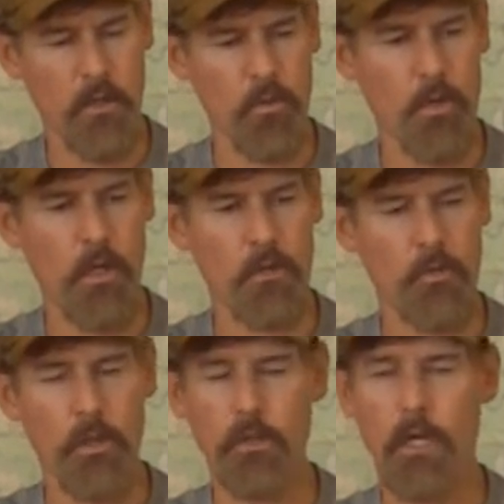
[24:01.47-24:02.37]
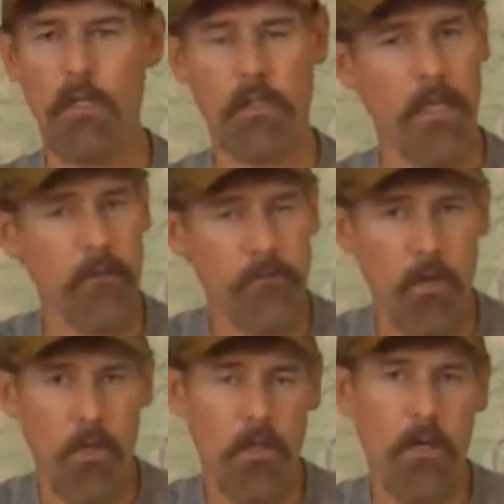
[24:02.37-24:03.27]
on the wall. It can't
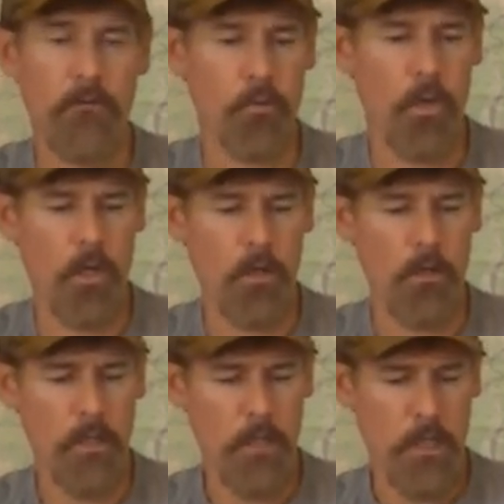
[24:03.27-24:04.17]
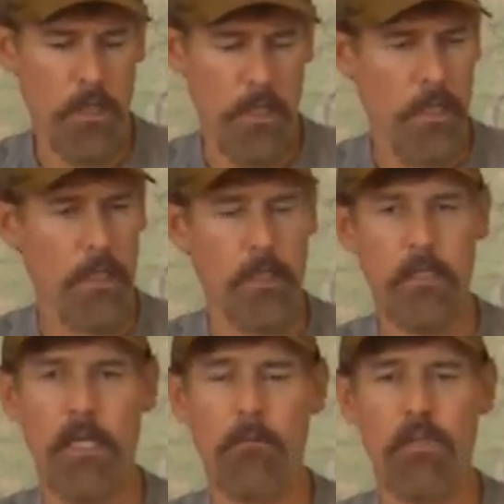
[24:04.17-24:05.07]
fall off the wall, and it
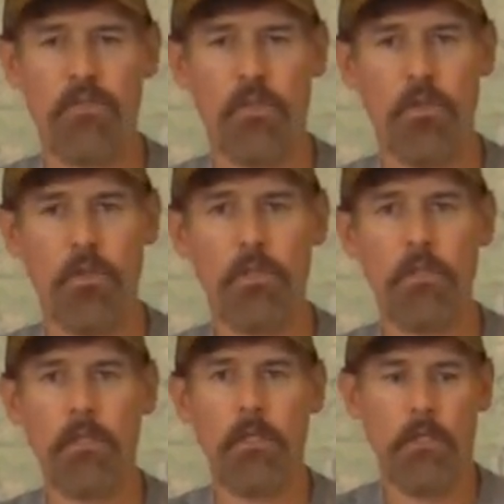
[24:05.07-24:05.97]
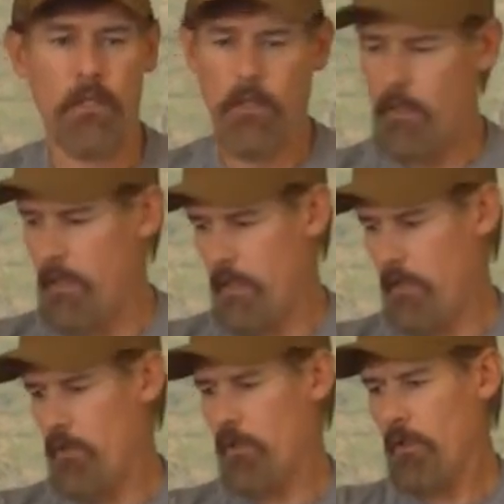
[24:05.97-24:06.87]
can't be stolen.
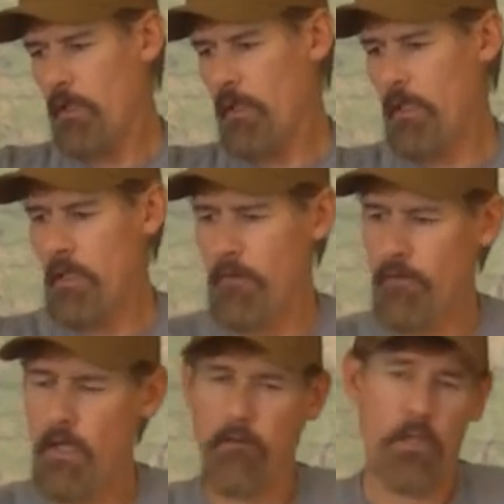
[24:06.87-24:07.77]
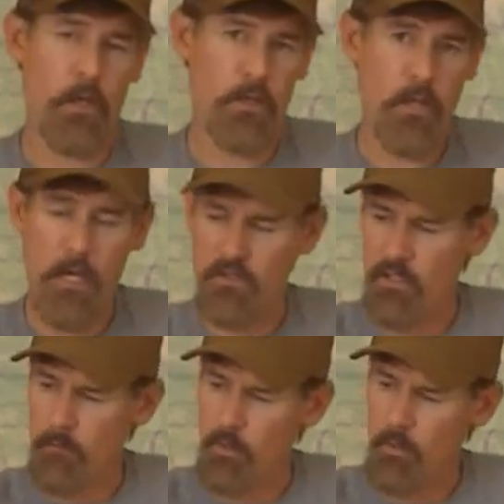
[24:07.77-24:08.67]
And you can get if you have a lot of
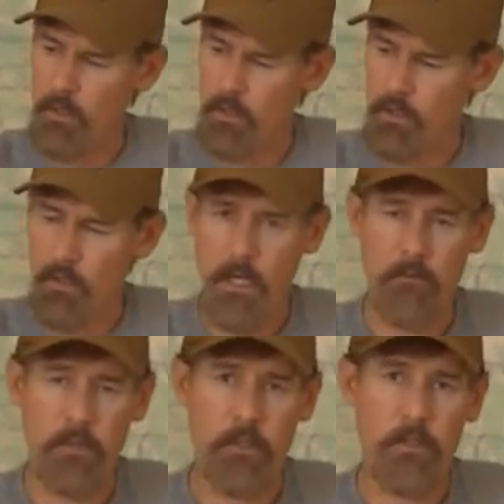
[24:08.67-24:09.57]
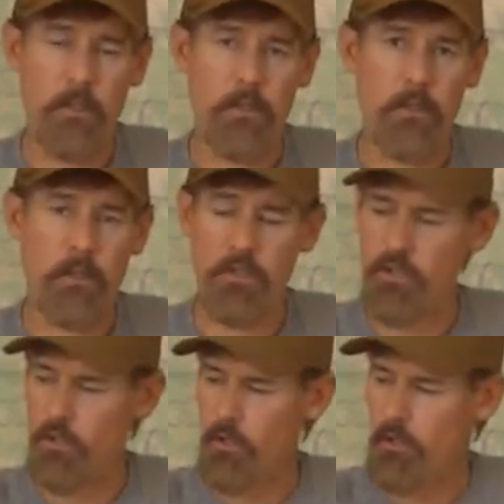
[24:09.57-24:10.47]
taxidermy work and you have it
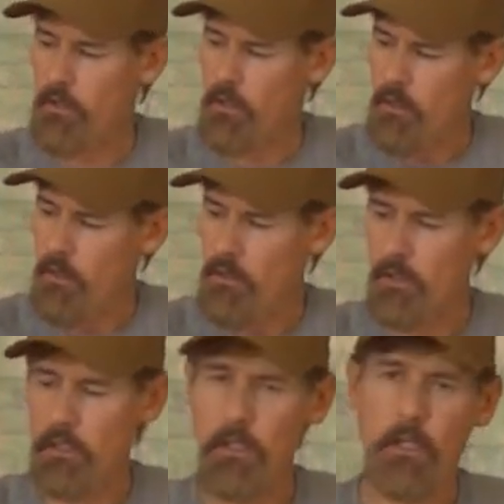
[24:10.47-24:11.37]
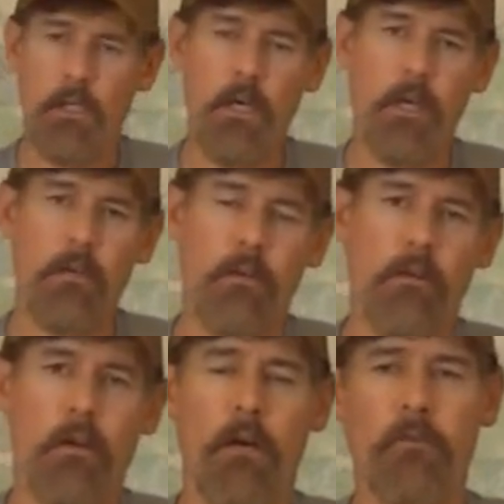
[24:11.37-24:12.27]
insured, you can get a cut
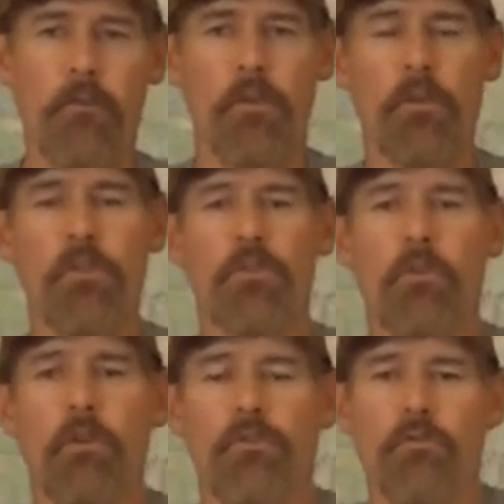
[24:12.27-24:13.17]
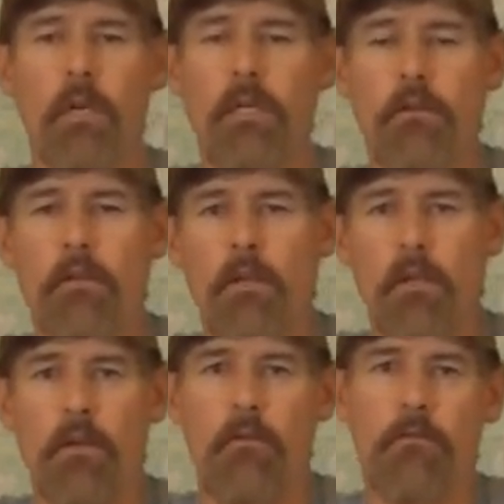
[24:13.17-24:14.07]
off of your insurance rate
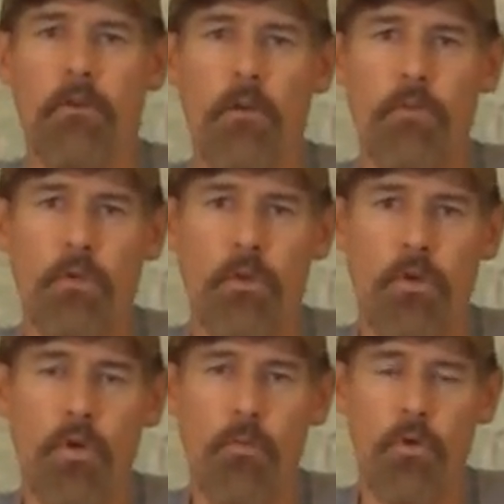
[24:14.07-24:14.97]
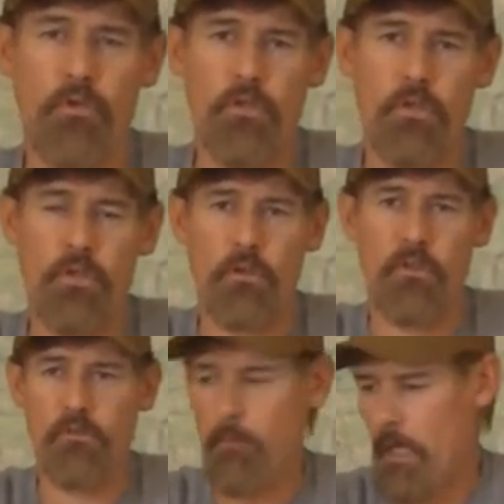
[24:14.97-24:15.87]
from your homeowner's
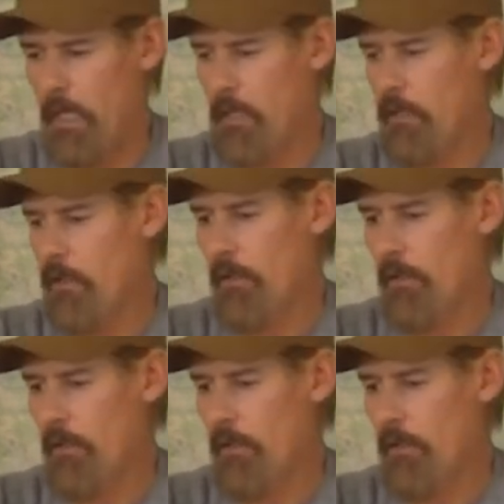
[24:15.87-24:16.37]
insurance by